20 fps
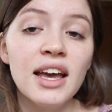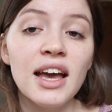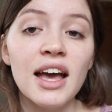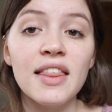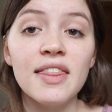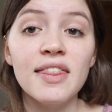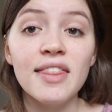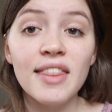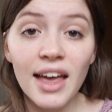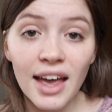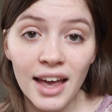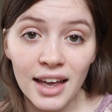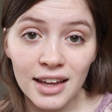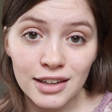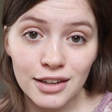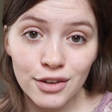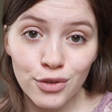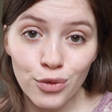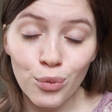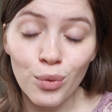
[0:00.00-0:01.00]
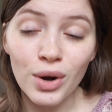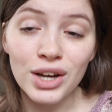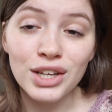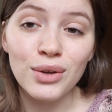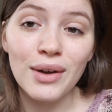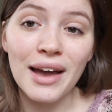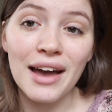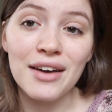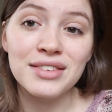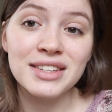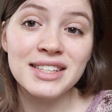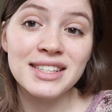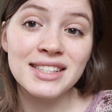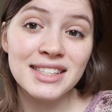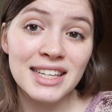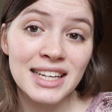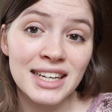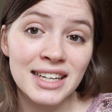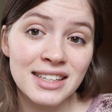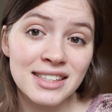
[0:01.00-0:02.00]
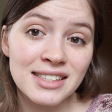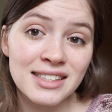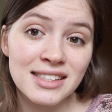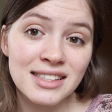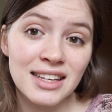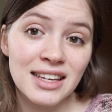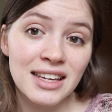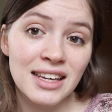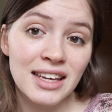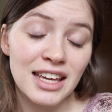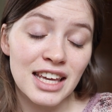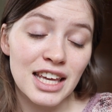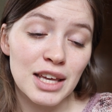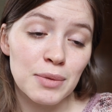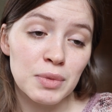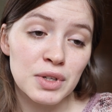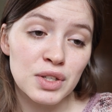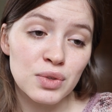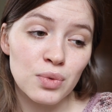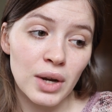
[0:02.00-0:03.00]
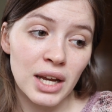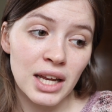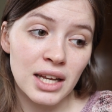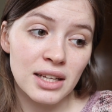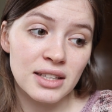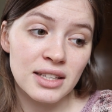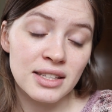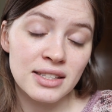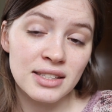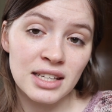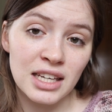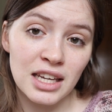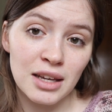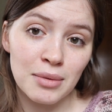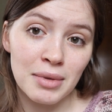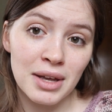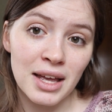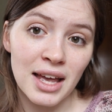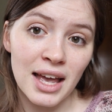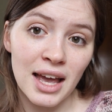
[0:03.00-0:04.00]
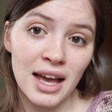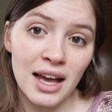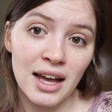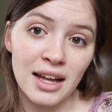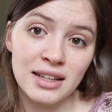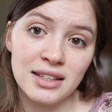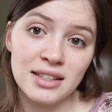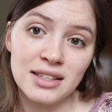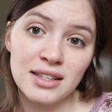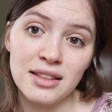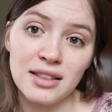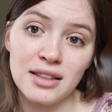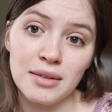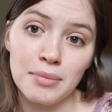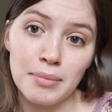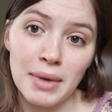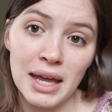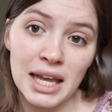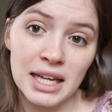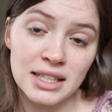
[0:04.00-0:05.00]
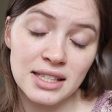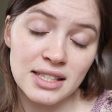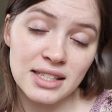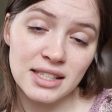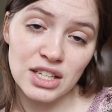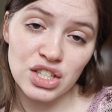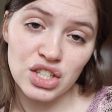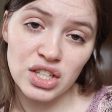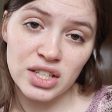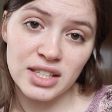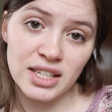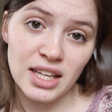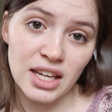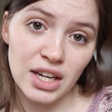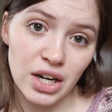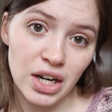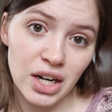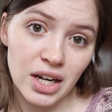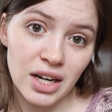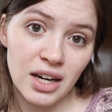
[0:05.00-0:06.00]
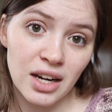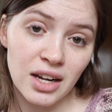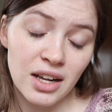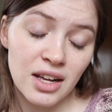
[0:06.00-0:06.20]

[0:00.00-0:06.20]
And then when you have 6 in between the seam and the main stitches here,